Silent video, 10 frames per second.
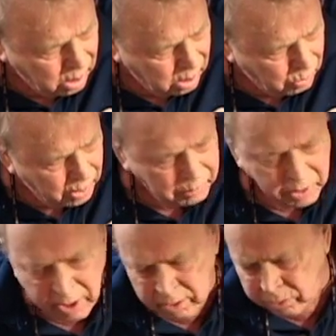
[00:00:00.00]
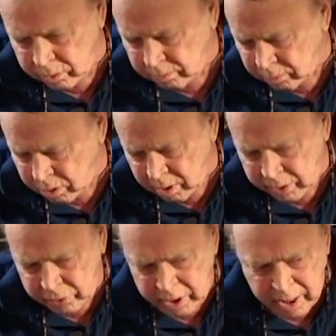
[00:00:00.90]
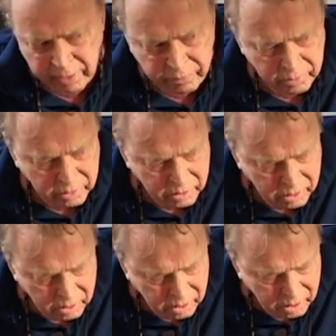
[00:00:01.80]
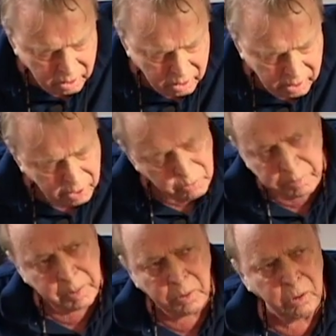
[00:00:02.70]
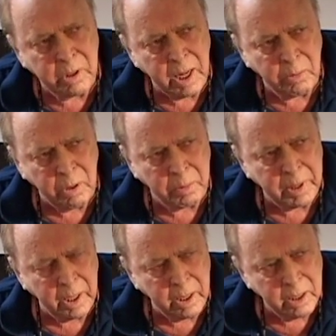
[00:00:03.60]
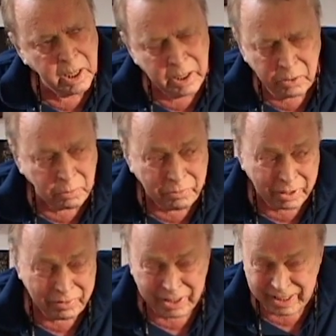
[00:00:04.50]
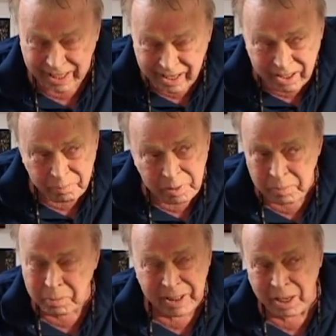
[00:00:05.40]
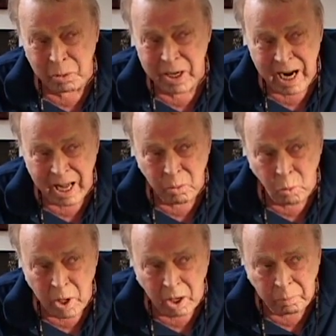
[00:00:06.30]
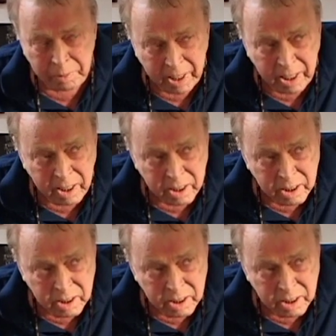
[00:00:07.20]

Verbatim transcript: uh, William Donald's early staff, these were people who were not well paid. These were very, very talented people, but they were not well paid.